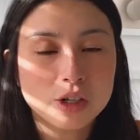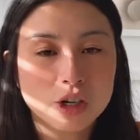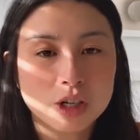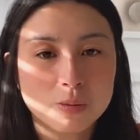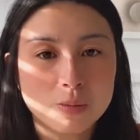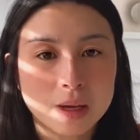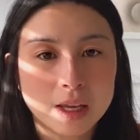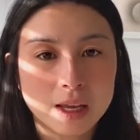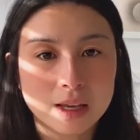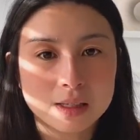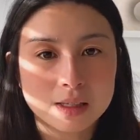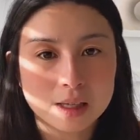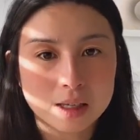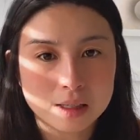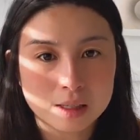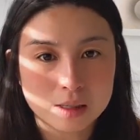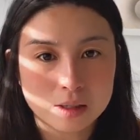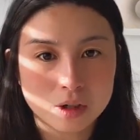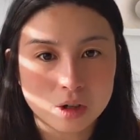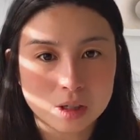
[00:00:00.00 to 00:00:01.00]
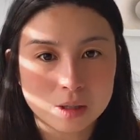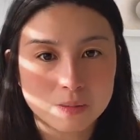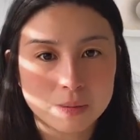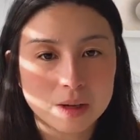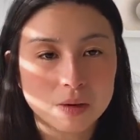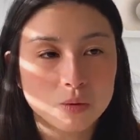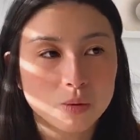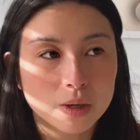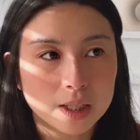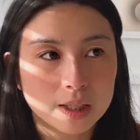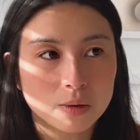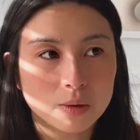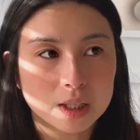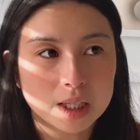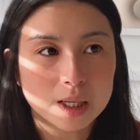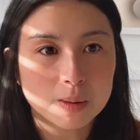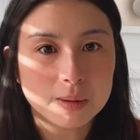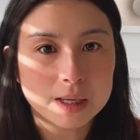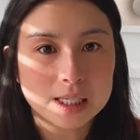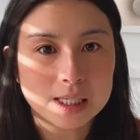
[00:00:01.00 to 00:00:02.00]
just because it's just been really,
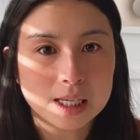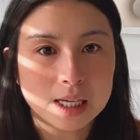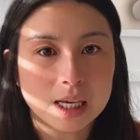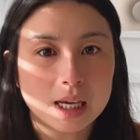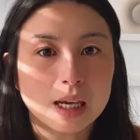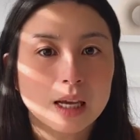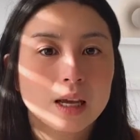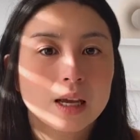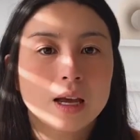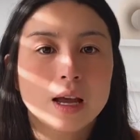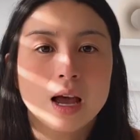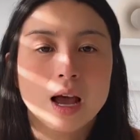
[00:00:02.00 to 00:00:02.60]
really busy